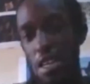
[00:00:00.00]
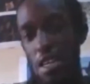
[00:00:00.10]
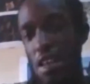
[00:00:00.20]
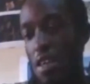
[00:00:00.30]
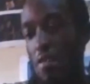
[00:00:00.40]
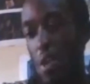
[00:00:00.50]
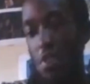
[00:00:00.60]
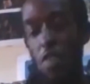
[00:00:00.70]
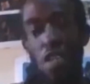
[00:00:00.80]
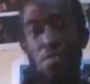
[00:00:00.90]
and the visual
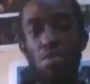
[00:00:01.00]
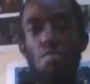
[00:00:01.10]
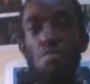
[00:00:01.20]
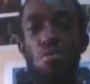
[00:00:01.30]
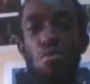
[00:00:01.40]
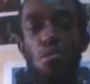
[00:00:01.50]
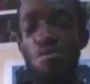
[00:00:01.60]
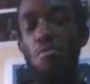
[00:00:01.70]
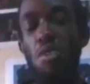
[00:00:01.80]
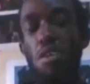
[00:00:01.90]
effects person will put for
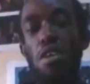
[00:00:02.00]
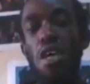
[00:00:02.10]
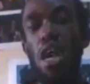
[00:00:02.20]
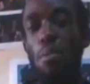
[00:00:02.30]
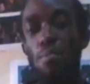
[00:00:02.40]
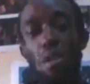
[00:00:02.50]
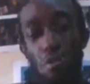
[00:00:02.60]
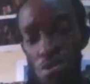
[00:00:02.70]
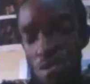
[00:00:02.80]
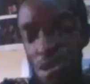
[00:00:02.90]
me a big
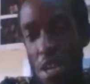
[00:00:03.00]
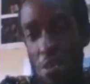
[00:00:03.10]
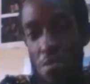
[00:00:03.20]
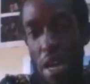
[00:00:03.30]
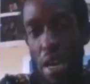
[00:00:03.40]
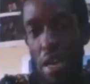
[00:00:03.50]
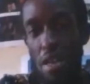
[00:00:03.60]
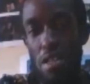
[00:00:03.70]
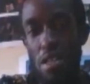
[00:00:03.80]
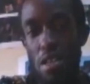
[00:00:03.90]
sword into my
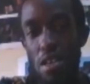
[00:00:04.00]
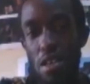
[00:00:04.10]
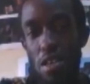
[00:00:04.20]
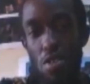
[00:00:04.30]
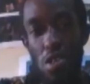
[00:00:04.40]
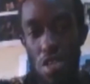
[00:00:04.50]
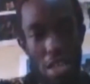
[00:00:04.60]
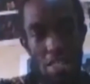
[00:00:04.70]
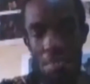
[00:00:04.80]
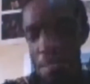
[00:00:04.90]
hands. So it's
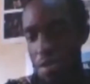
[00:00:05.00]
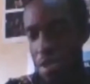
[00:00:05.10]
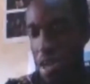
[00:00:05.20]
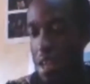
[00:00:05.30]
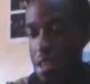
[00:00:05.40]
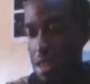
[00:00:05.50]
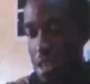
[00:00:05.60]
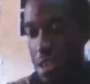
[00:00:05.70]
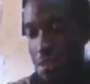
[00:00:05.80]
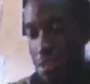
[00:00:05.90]
just about that.
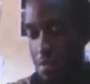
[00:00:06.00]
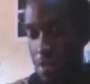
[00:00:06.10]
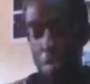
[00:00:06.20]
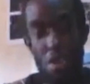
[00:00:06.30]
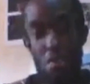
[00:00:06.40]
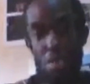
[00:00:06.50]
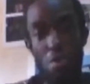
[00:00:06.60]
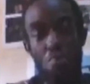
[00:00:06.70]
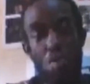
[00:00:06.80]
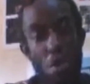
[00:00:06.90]

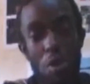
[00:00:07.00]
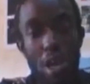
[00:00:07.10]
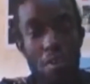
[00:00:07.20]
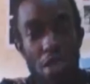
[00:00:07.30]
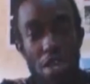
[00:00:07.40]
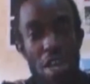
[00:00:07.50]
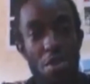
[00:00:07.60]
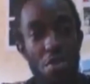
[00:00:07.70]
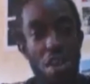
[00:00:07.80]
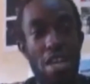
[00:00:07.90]
The people we have here are
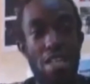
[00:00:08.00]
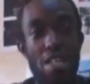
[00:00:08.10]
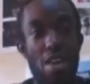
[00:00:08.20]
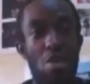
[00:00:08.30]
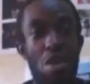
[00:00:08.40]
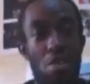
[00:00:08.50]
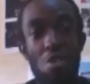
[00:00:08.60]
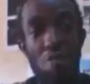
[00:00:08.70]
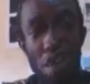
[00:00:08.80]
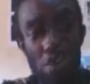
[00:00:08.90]
not as
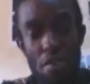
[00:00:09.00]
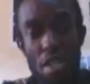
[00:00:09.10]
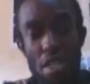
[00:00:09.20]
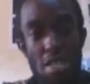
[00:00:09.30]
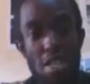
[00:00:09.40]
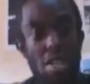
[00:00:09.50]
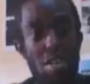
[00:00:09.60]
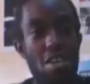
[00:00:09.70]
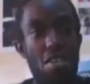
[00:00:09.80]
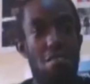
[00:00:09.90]
Hollywood perfect,
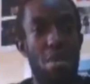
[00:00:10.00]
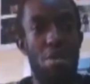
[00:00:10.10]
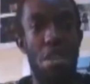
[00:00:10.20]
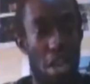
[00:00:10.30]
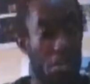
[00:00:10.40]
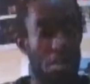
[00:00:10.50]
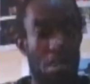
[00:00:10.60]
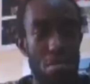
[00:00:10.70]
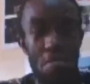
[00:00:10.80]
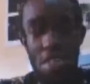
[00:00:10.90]
but they can do
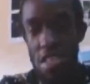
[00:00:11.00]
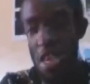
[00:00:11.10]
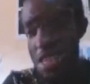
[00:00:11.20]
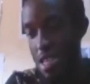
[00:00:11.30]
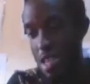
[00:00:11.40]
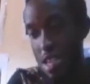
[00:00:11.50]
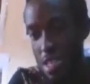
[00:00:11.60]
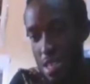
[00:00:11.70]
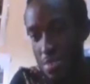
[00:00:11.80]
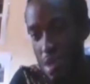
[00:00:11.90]
simple things that can
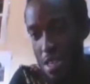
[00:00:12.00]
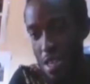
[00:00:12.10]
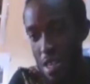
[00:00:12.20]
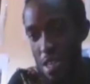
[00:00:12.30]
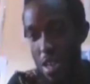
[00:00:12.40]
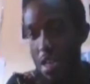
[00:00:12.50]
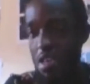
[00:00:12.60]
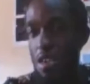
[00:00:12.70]
actually make sense, and